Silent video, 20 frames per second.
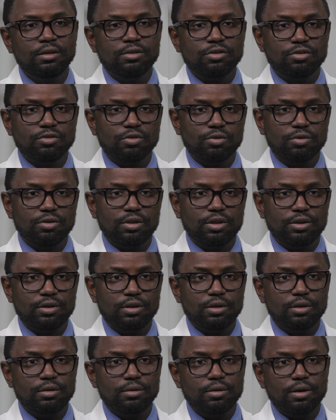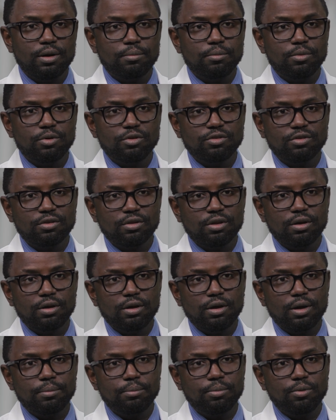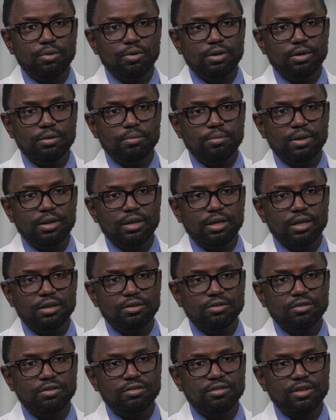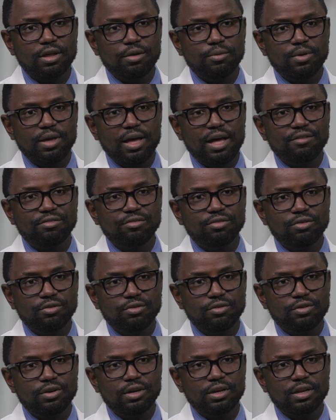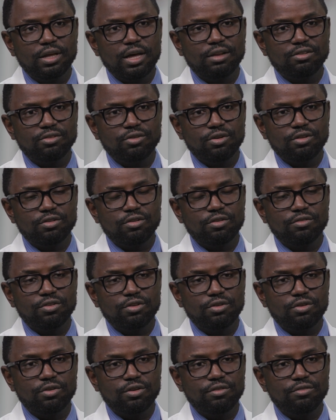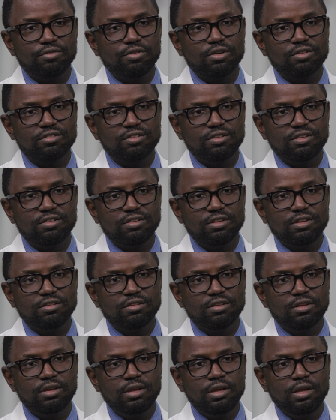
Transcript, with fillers: So they're the uh, most uh, potent medications that we have to treat gastroesophageal reflux disease.